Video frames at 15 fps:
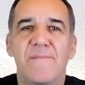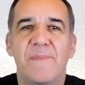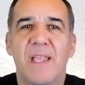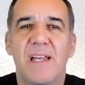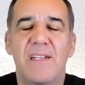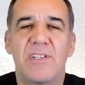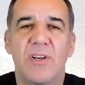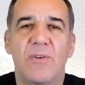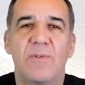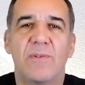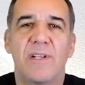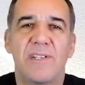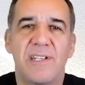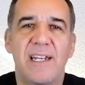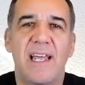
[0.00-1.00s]
And so
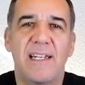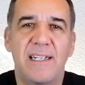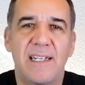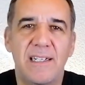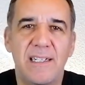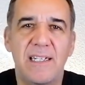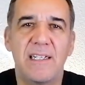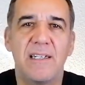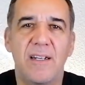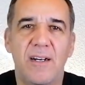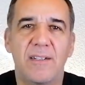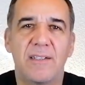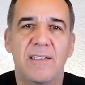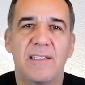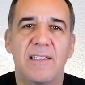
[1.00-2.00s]
the Senate did
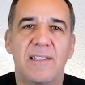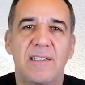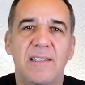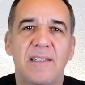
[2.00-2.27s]
not